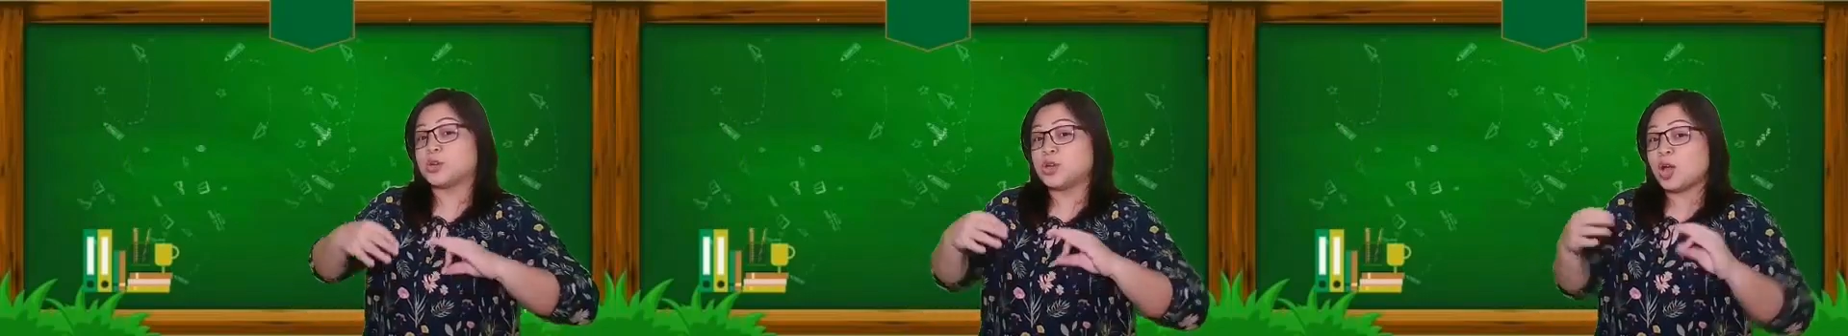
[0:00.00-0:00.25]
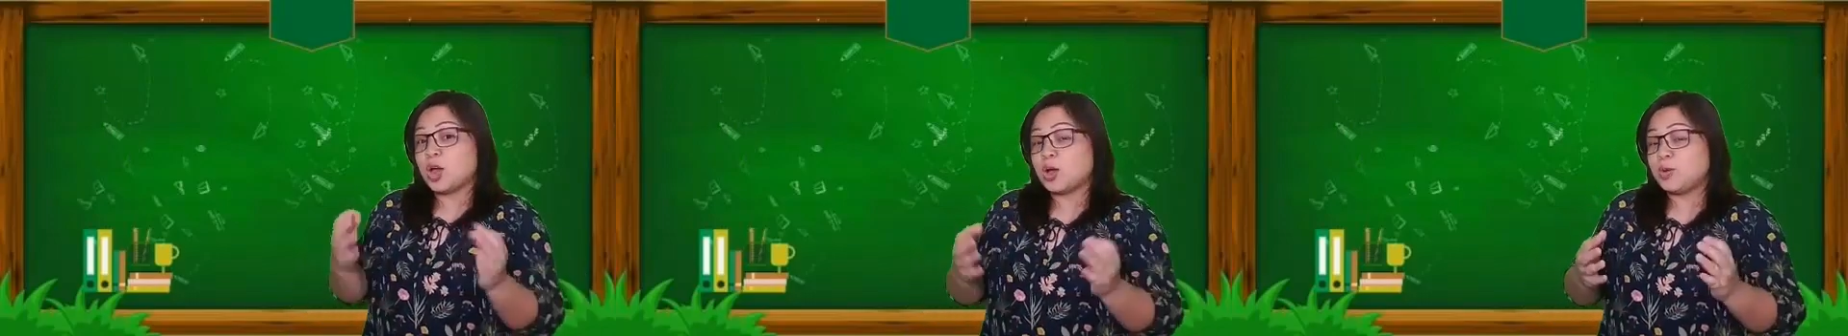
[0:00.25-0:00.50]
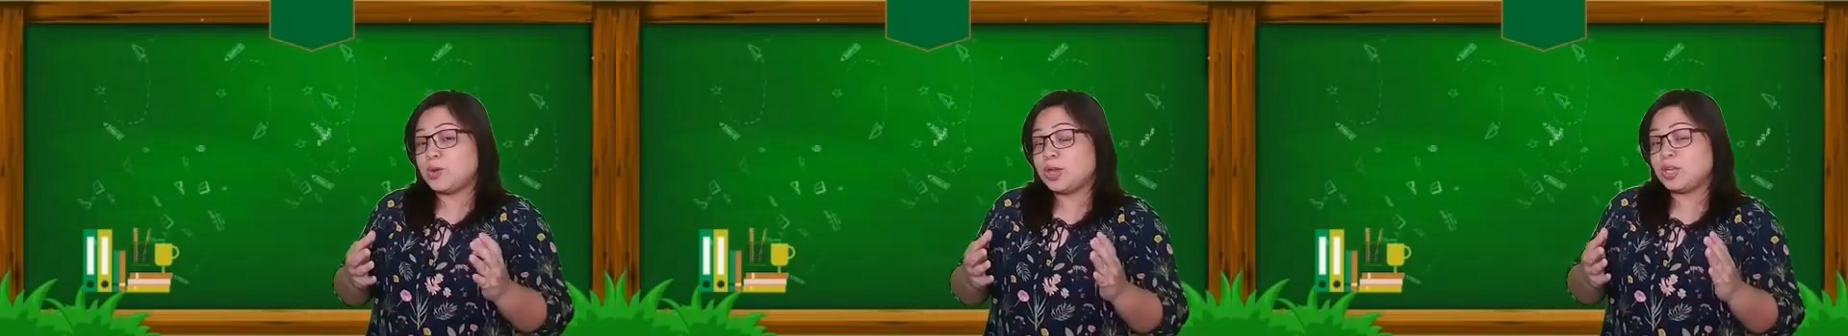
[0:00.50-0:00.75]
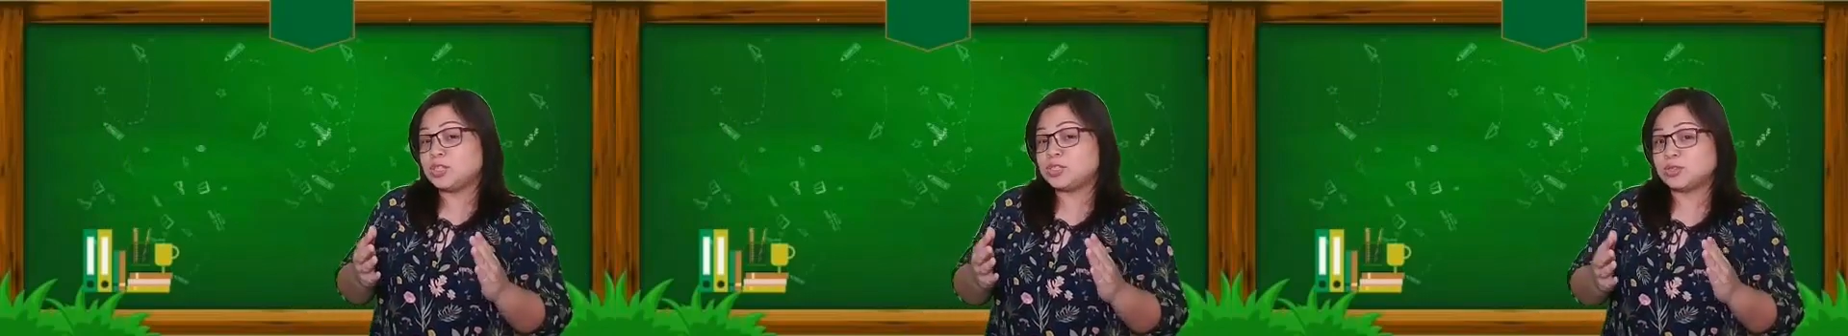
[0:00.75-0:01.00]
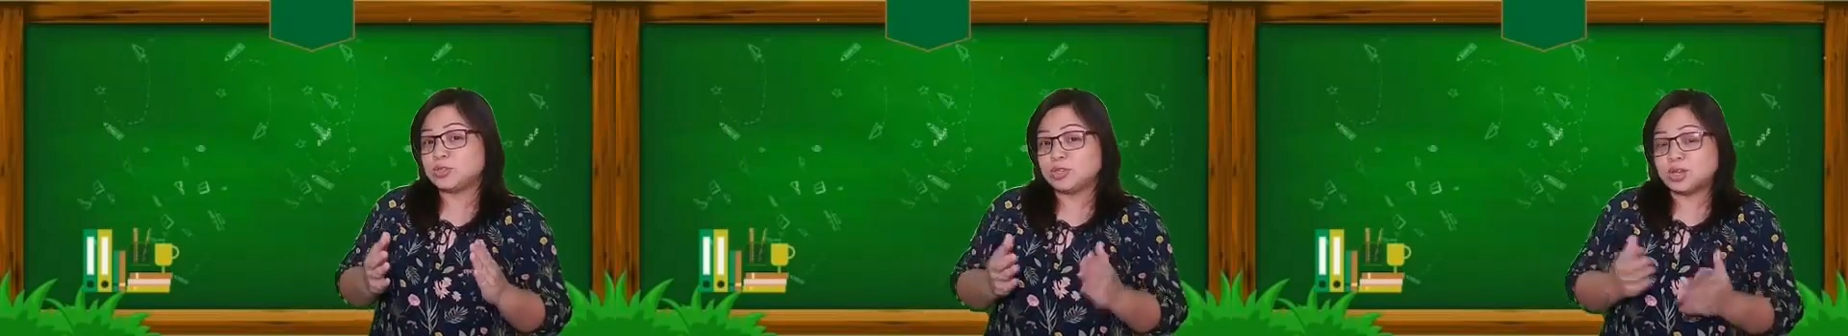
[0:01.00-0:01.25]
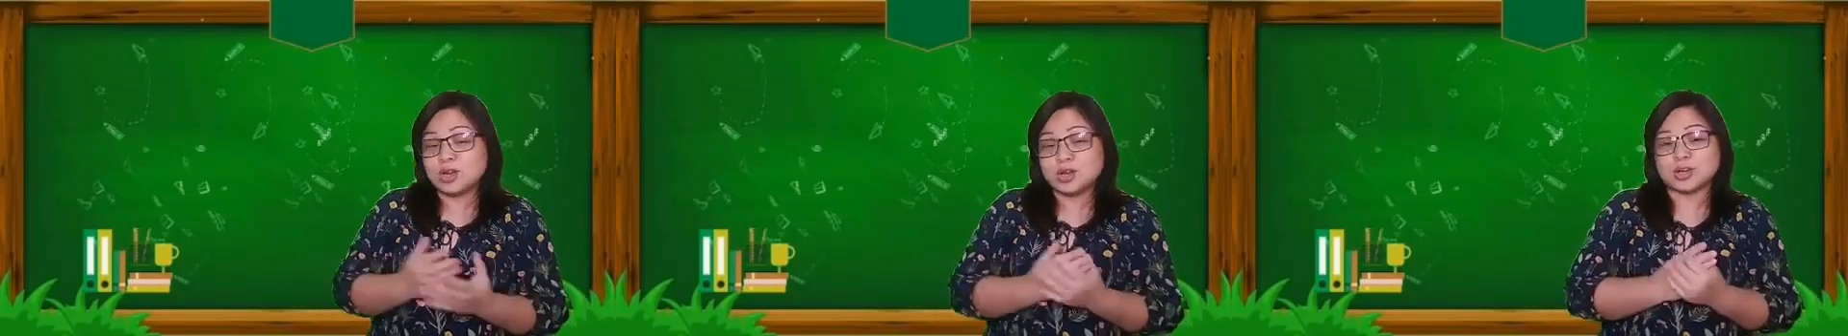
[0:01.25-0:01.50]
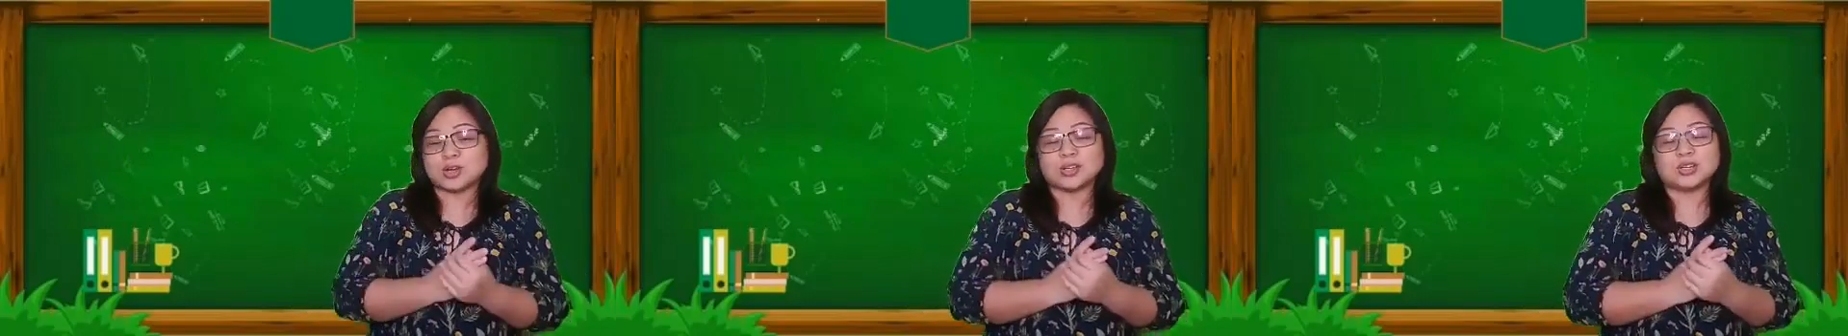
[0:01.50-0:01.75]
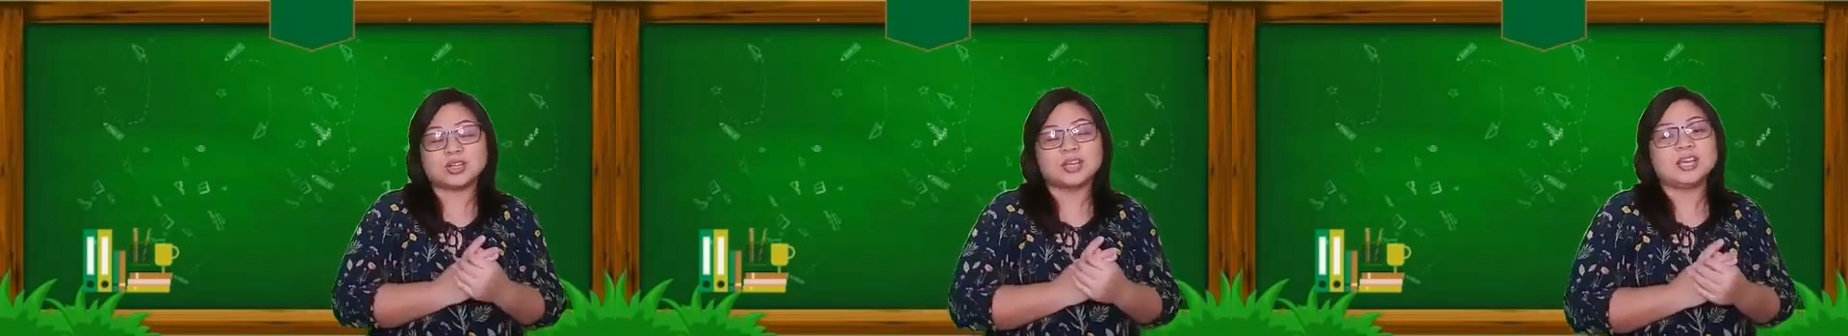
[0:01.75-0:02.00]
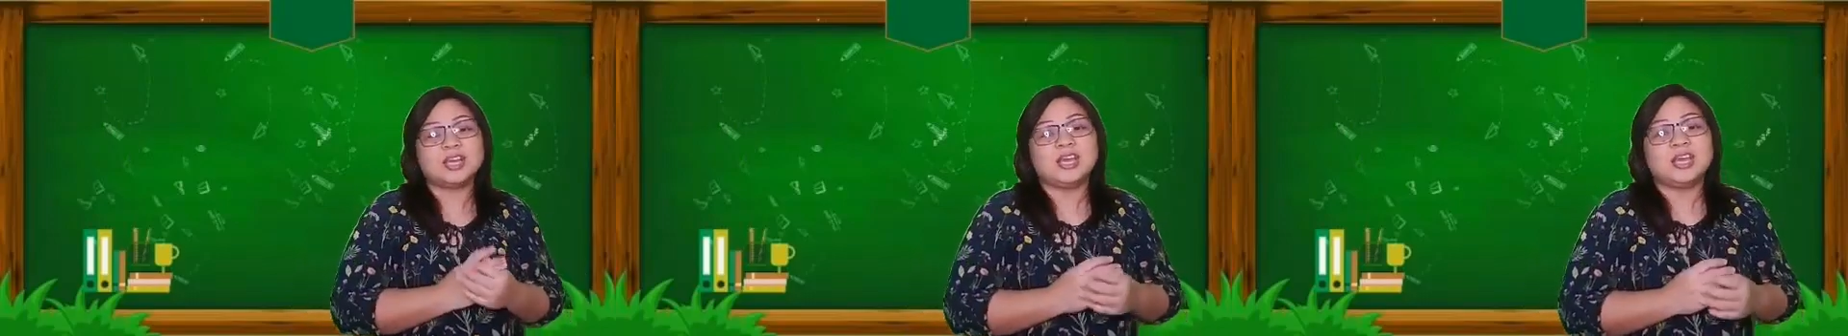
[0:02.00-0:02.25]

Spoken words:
going to learn